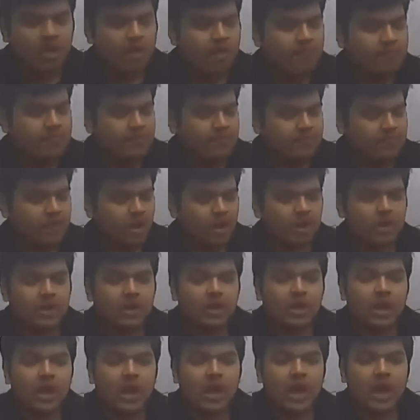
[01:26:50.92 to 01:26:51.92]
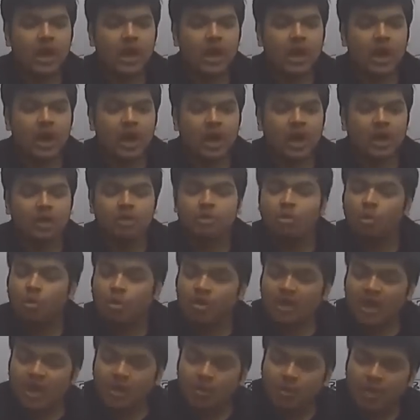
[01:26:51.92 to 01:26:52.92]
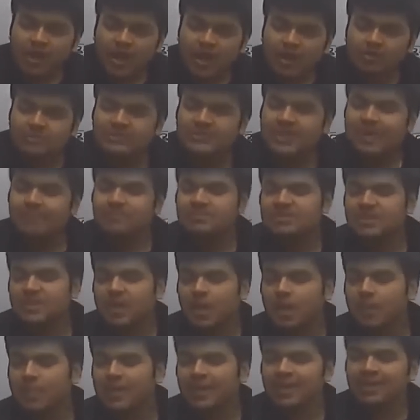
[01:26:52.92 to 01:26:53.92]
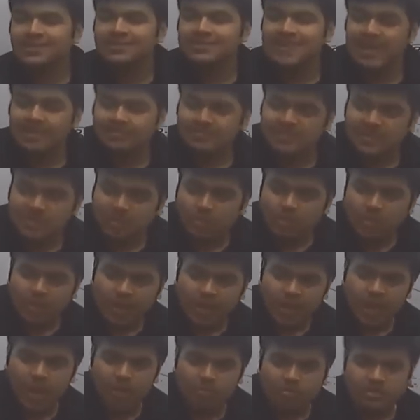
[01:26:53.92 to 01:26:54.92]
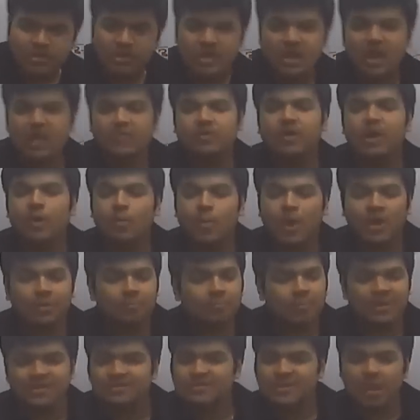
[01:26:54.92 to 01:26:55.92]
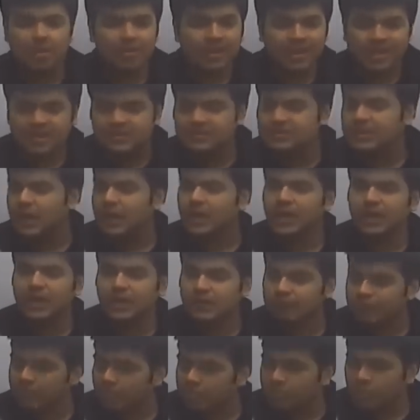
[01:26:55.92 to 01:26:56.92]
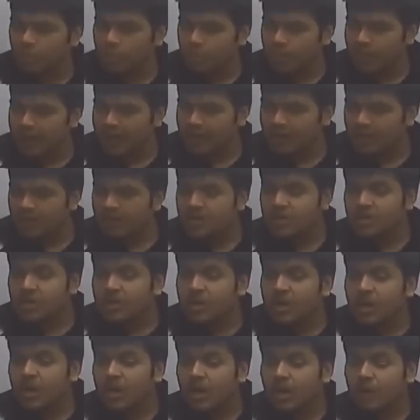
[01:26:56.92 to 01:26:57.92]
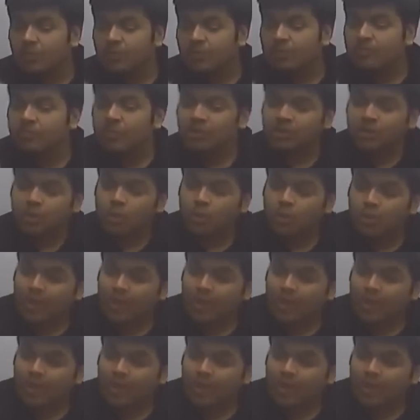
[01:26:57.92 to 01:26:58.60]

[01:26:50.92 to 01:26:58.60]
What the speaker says: we've got Nokia going out, Samsung coming in, Samsung going out and another OnePlus coming in suddenly from nowhere. We've got the whole